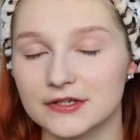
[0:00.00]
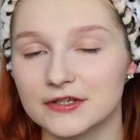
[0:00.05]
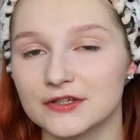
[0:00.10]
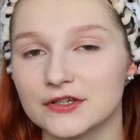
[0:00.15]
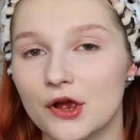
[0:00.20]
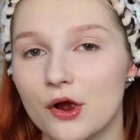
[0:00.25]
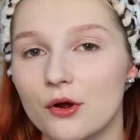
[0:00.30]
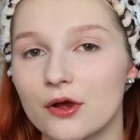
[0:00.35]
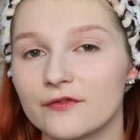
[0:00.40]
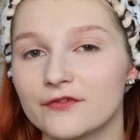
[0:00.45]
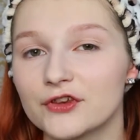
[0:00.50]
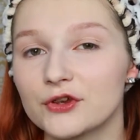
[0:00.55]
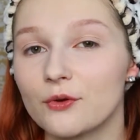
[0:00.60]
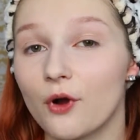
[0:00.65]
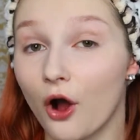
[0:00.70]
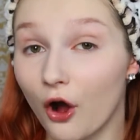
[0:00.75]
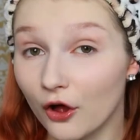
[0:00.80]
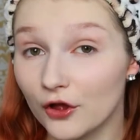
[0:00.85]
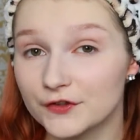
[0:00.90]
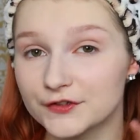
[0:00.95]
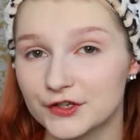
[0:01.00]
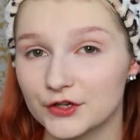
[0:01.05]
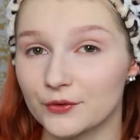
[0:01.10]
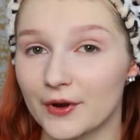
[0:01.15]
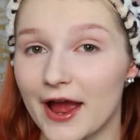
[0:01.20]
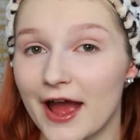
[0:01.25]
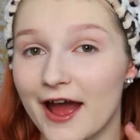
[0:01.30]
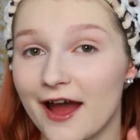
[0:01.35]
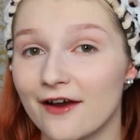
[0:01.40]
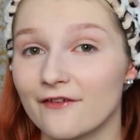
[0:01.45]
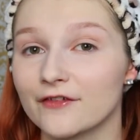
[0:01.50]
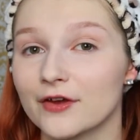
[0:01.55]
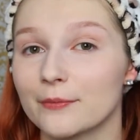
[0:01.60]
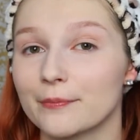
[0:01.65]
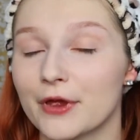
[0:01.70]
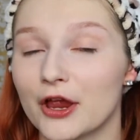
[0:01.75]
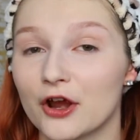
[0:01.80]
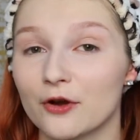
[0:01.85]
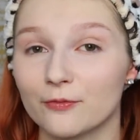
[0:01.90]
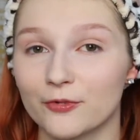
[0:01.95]
So if you also have
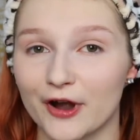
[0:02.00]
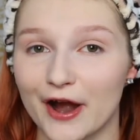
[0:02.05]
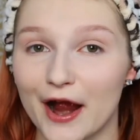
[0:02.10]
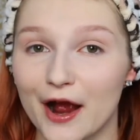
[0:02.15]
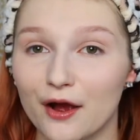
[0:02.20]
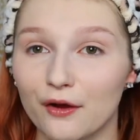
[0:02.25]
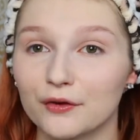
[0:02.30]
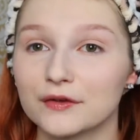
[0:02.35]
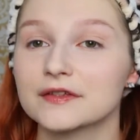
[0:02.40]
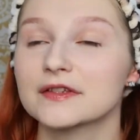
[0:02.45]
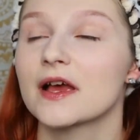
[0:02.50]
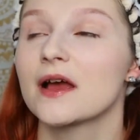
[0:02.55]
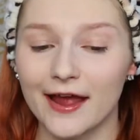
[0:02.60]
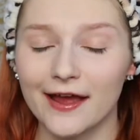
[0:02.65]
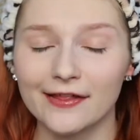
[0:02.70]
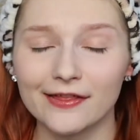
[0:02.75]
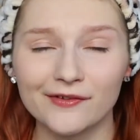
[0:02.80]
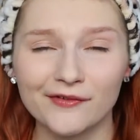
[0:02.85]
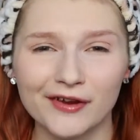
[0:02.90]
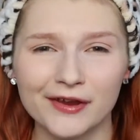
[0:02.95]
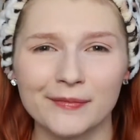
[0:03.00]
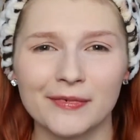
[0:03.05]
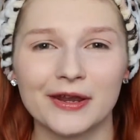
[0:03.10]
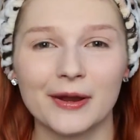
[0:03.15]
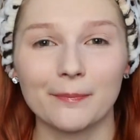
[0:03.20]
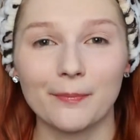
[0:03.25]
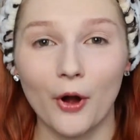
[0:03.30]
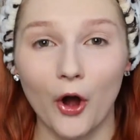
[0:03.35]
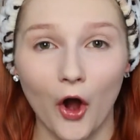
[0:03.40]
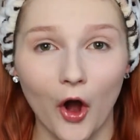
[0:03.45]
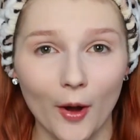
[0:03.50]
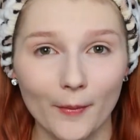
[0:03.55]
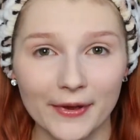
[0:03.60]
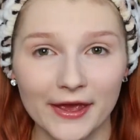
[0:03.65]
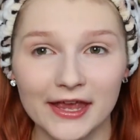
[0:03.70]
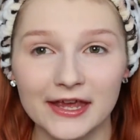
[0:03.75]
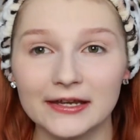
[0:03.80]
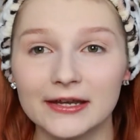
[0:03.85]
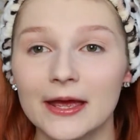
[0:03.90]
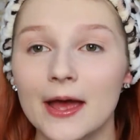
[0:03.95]
bare brows, I highly recommend a
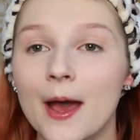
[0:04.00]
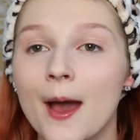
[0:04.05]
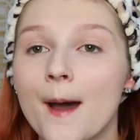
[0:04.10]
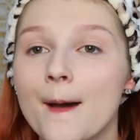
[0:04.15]
pomade.